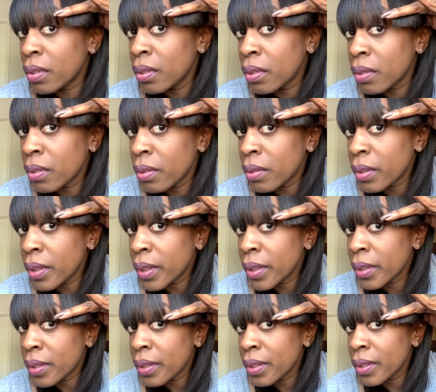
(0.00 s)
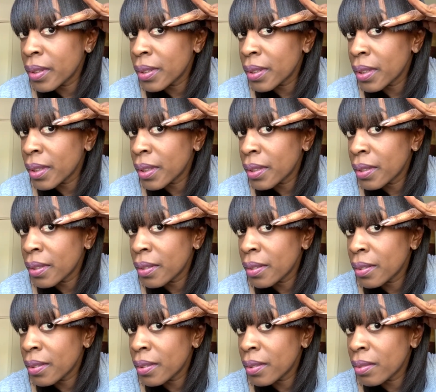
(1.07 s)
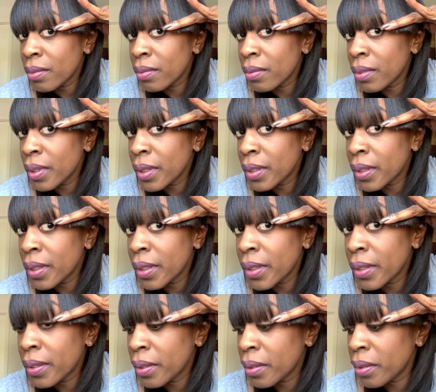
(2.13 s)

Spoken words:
all right, let's see, right there.